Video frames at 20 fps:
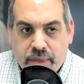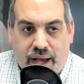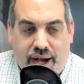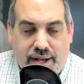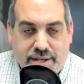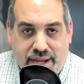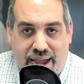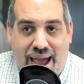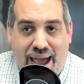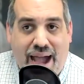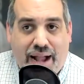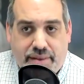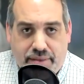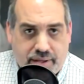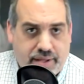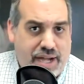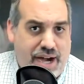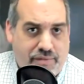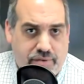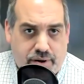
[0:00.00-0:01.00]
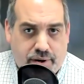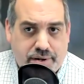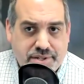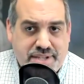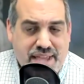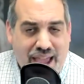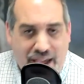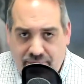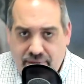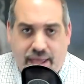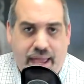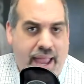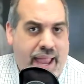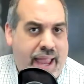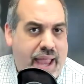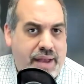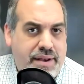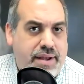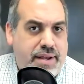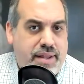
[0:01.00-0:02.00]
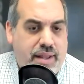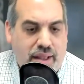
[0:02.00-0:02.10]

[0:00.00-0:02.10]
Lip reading: attack the governor's heavy-handed